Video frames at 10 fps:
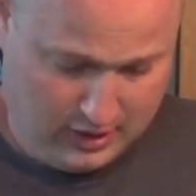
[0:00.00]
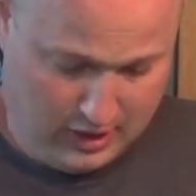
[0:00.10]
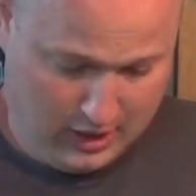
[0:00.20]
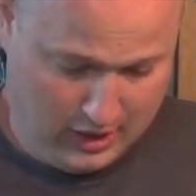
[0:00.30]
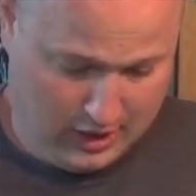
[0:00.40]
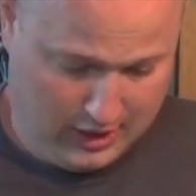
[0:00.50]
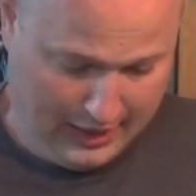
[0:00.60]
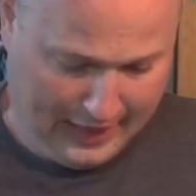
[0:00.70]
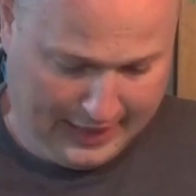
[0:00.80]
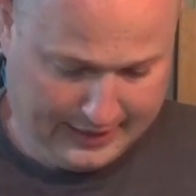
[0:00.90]

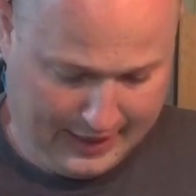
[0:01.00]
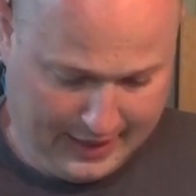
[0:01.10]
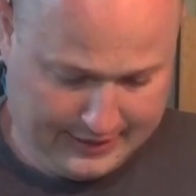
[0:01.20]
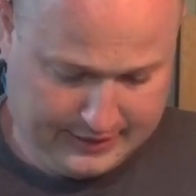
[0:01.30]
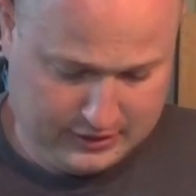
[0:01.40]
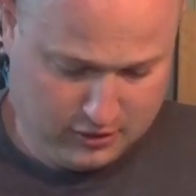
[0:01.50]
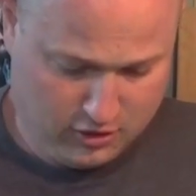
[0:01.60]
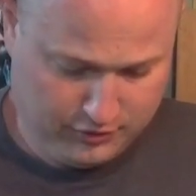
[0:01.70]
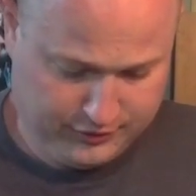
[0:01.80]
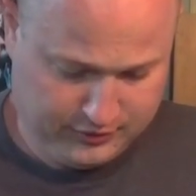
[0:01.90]
Adi
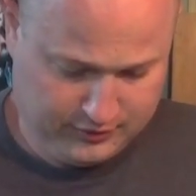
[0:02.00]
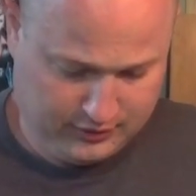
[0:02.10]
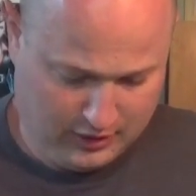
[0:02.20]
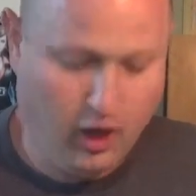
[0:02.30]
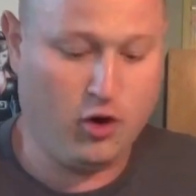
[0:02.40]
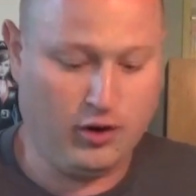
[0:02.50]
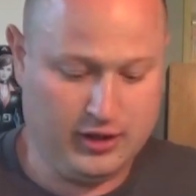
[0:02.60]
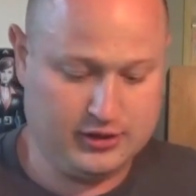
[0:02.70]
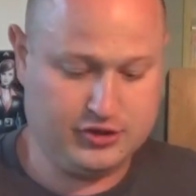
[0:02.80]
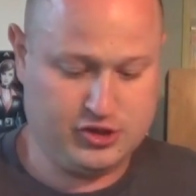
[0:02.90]
Golden,
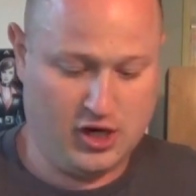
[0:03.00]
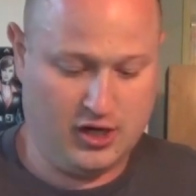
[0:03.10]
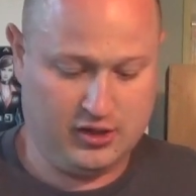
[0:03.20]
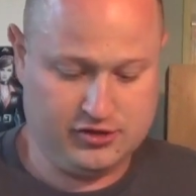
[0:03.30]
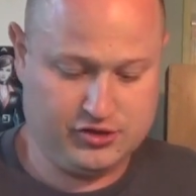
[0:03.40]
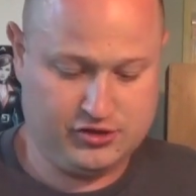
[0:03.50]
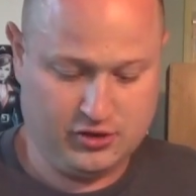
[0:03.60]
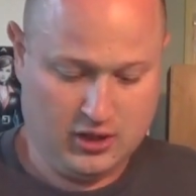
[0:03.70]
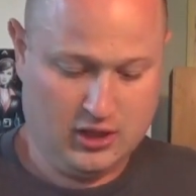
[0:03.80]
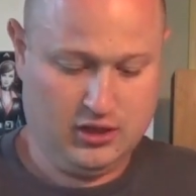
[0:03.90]
and Jean
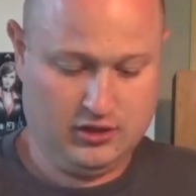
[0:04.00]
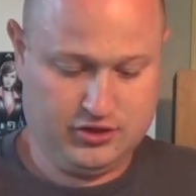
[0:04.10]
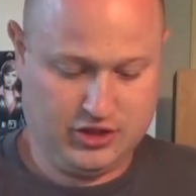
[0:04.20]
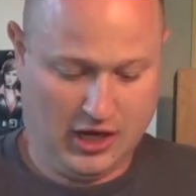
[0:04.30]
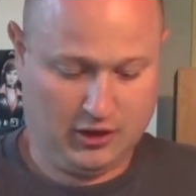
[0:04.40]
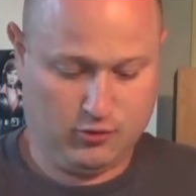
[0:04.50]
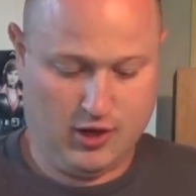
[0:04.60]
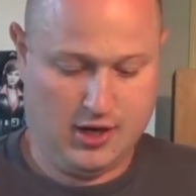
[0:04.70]
Jacques